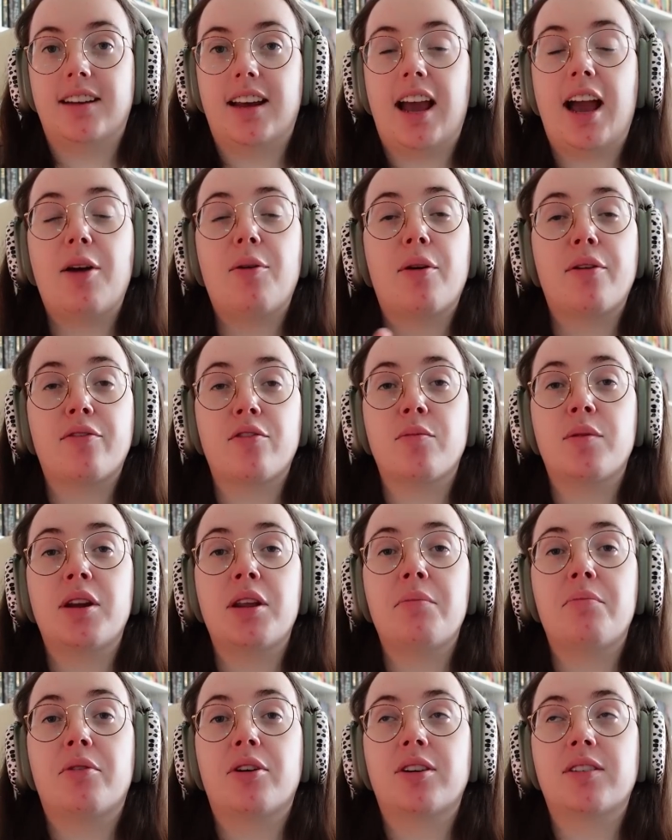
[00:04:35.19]
However many
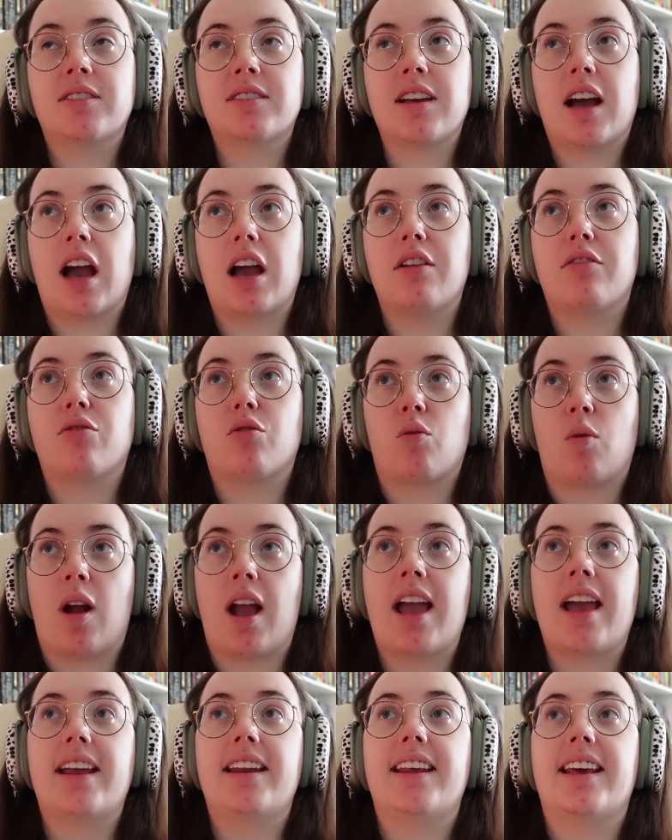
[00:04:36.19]
books I've
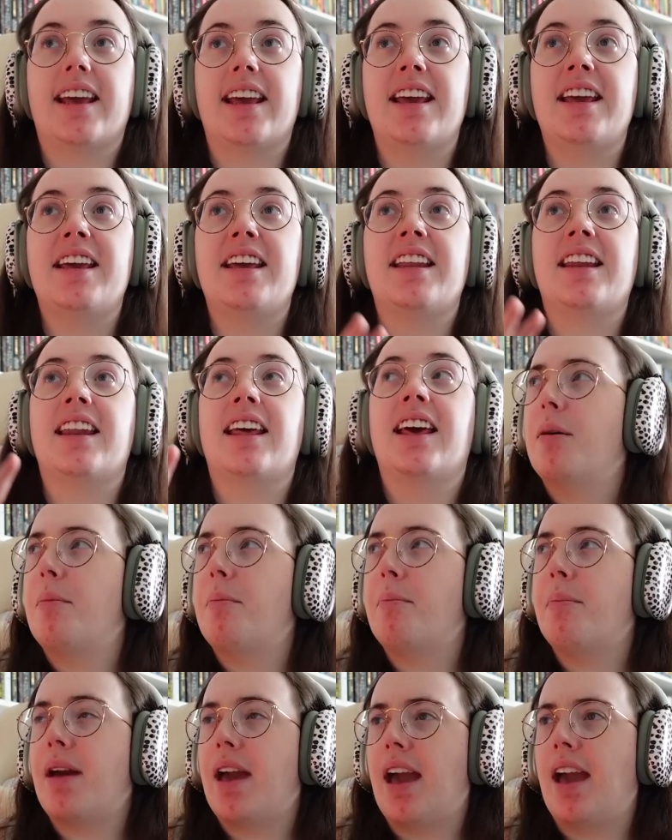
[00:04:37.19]
read in
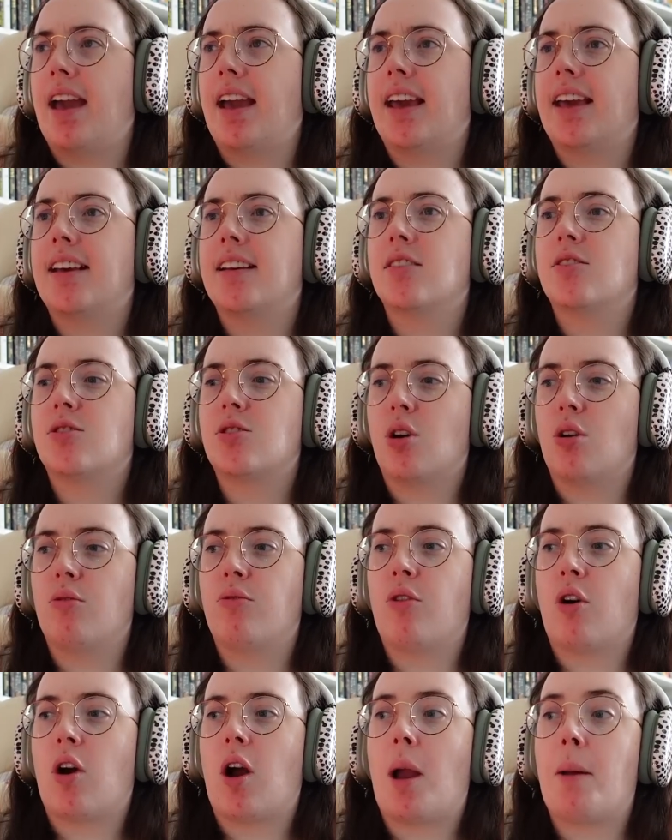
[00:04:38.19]
May so
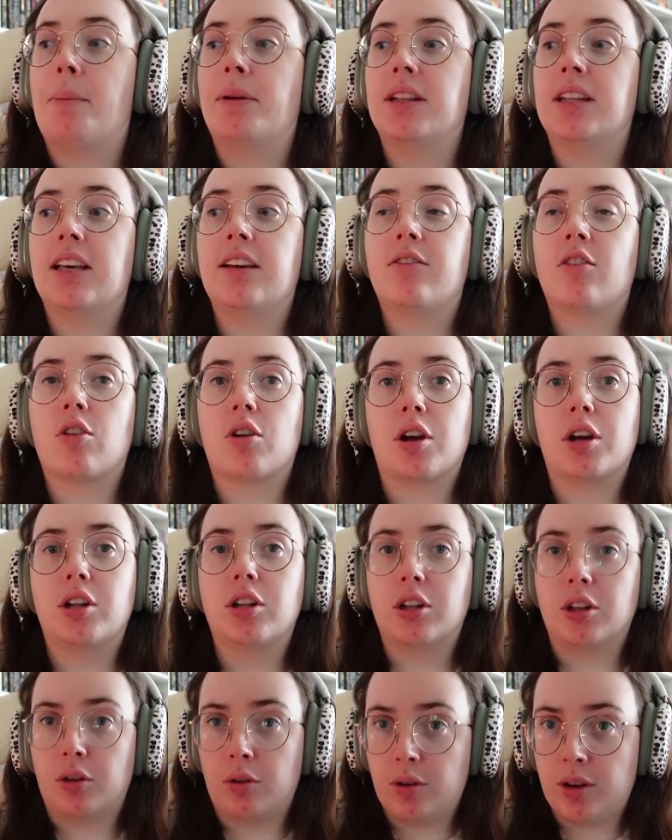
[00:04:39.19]
far, I believe are
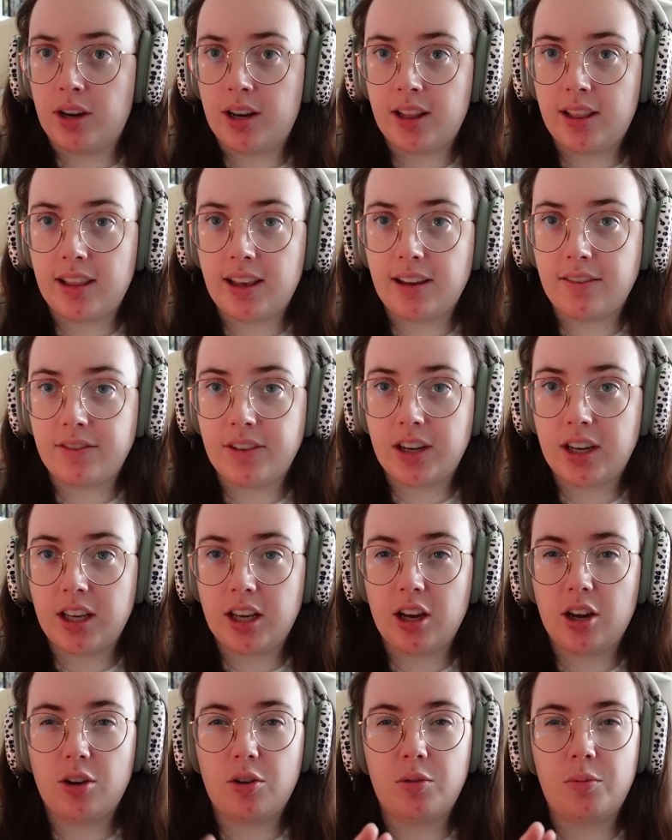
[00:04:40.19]
included in that
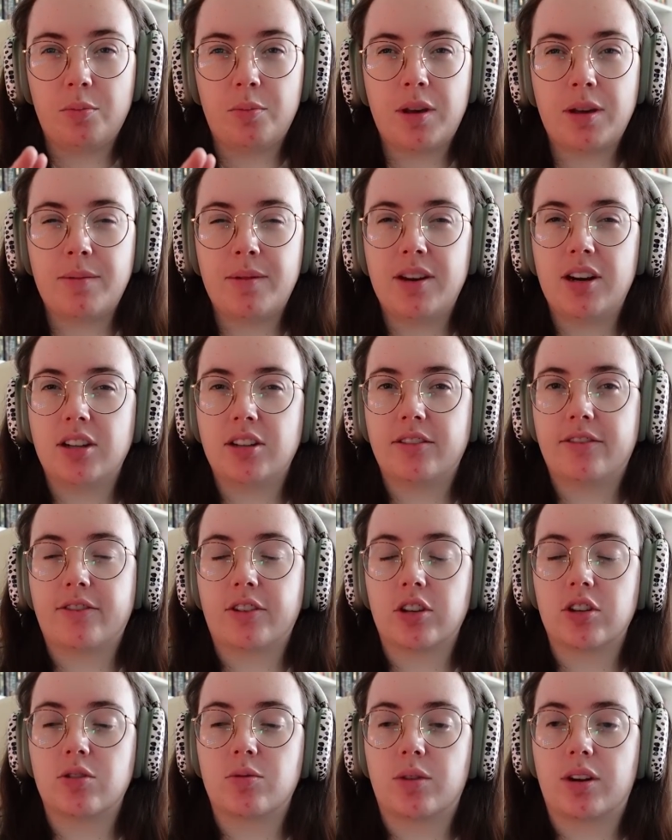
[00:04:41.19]
video. Maybe not the
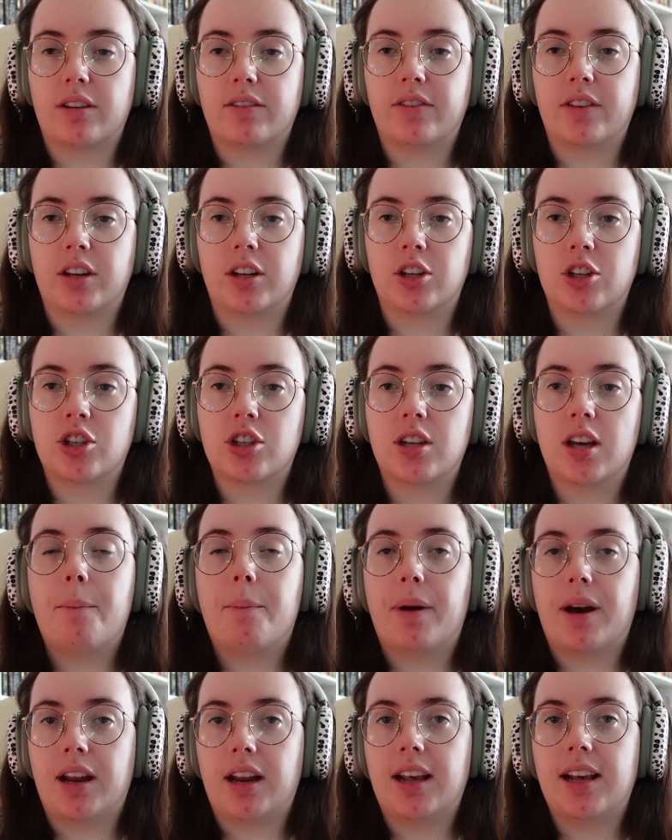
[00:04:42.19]
first one I finished,
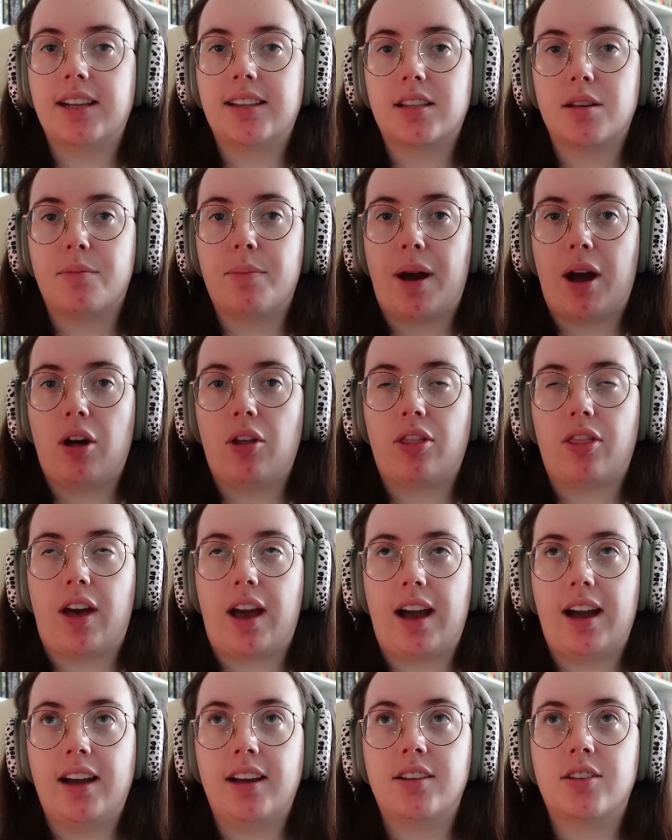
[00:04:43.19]
but it's about
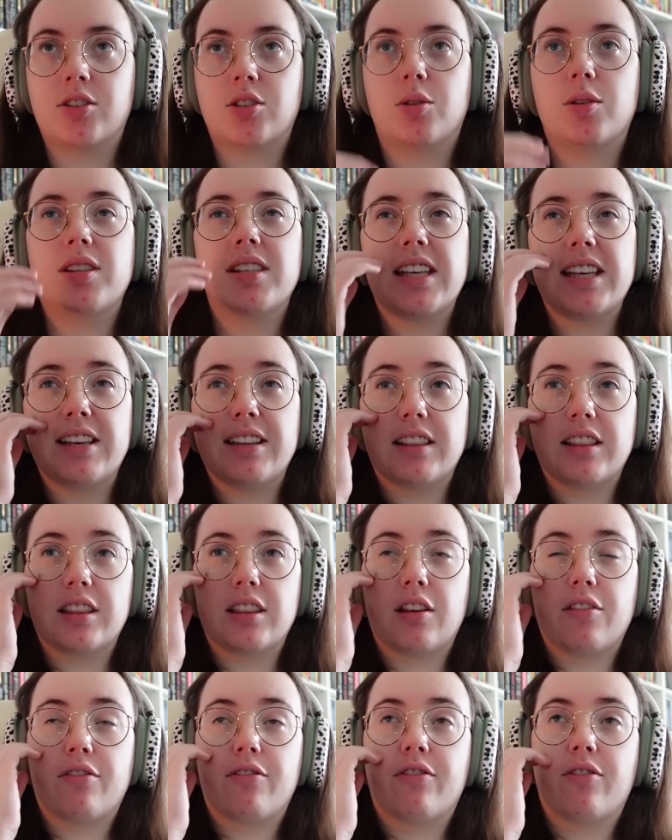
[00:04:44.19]
that. So it's like
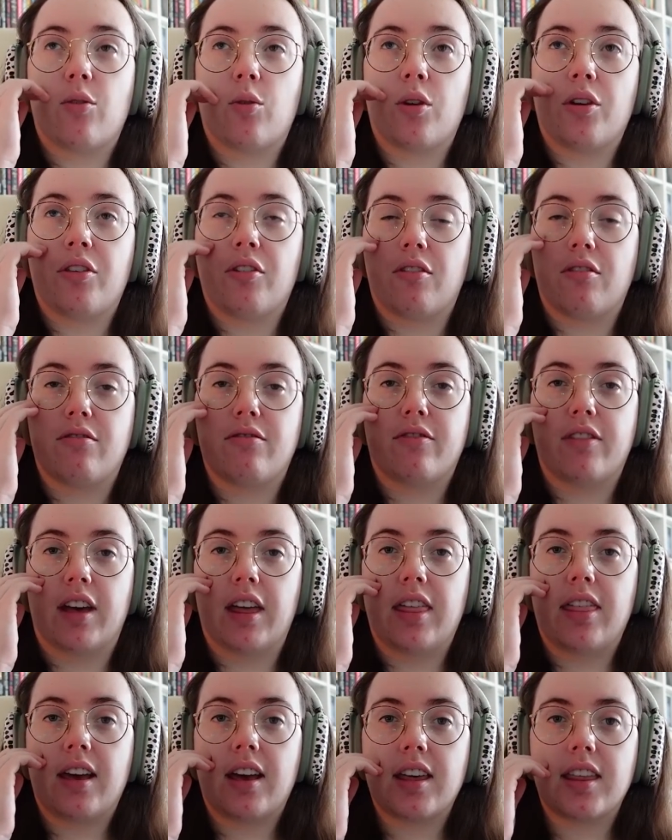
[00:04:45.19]
the 4th or
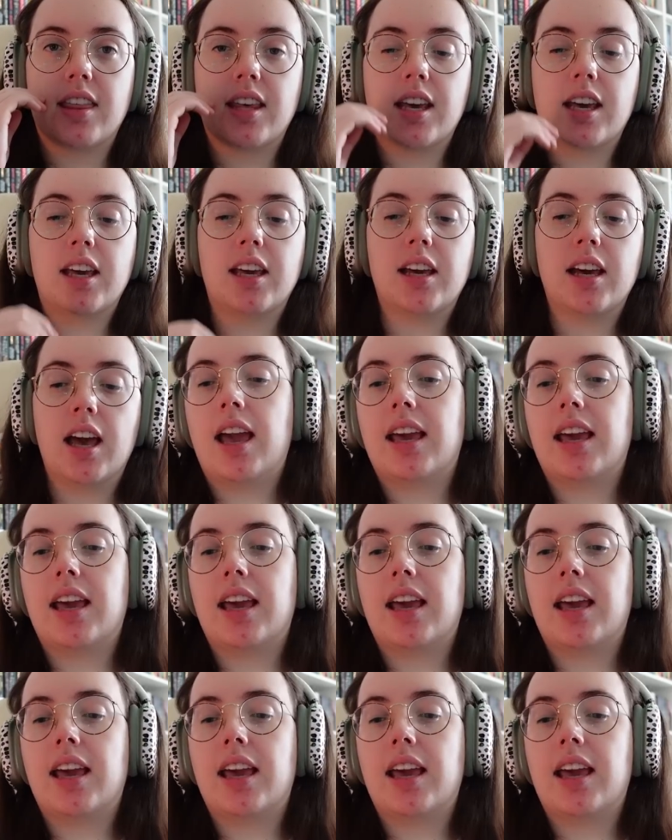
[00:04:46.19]
5th, I think.